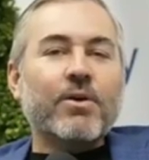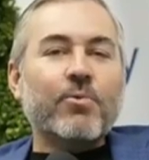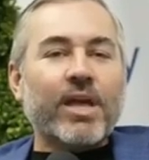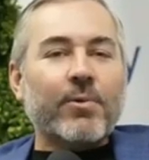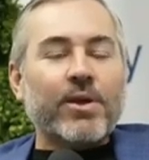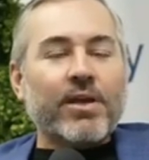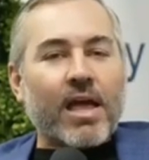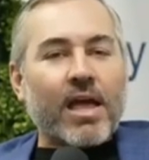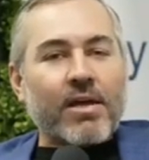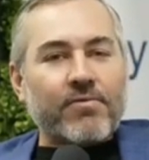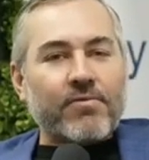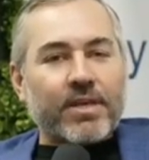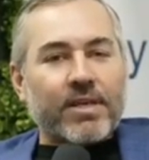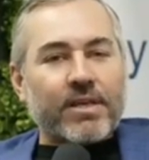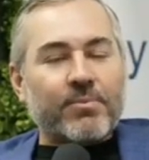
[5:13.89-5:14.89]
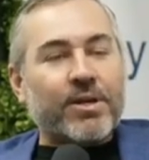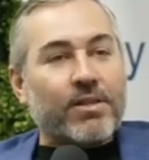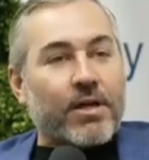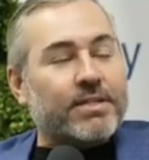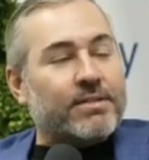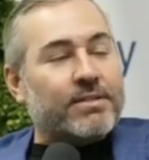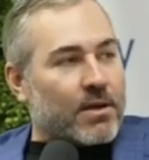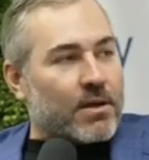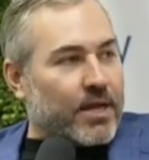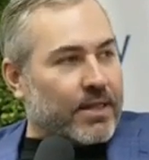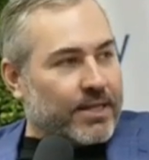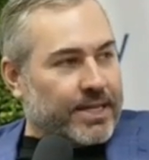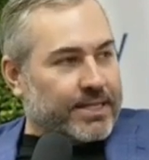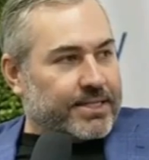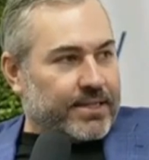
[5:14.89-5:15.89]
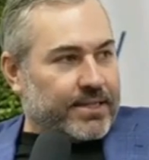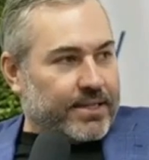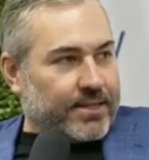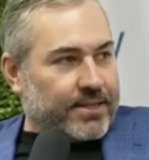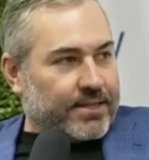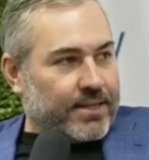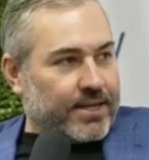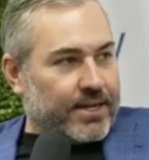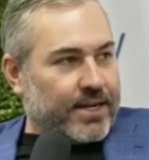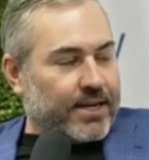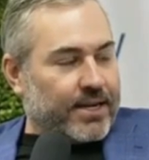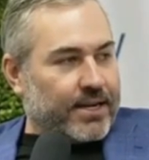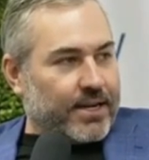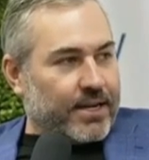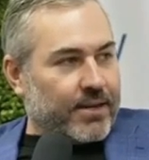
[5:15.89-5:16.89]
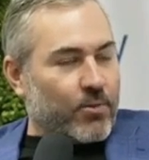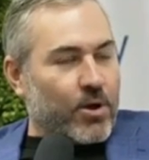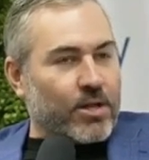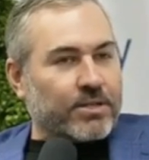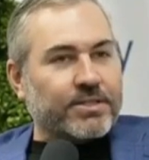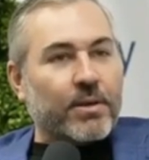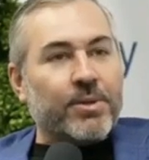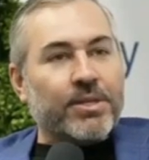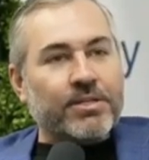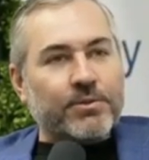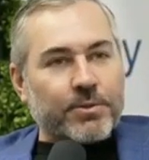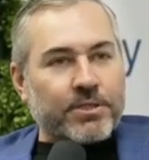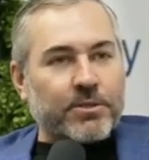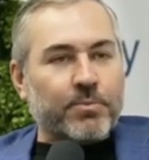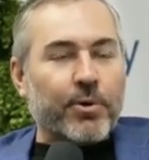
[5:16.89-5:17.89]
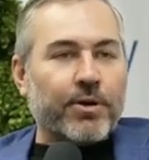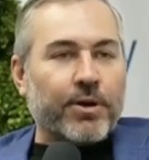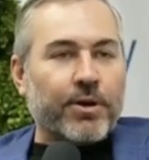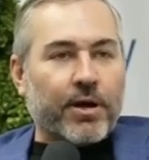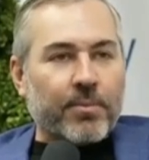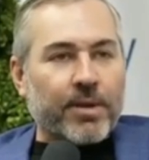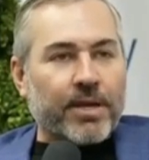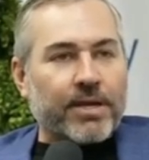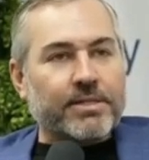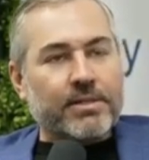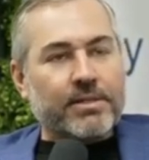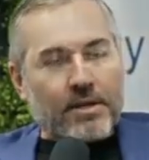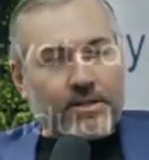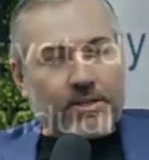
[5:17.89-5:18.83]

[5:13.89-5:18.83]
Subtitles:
We have been a lot of talk about leads lately. And while some of this was spurred on by us